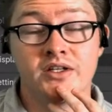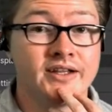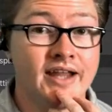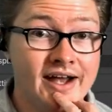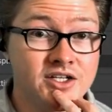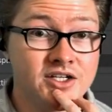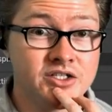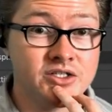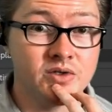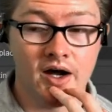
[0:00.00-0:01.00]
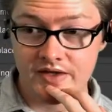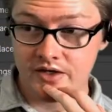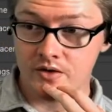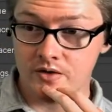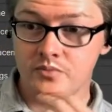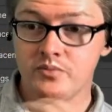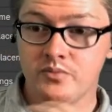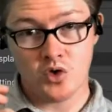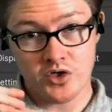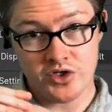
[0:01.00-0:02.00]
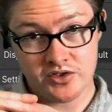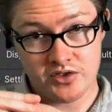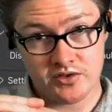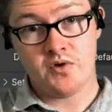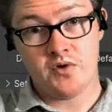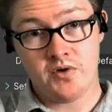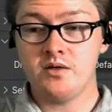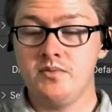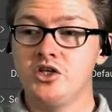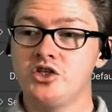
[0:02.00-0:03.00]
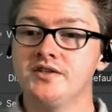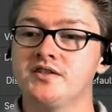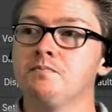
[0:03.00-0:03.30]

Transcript: latitude on the Earth, but of course for 3 dimensions.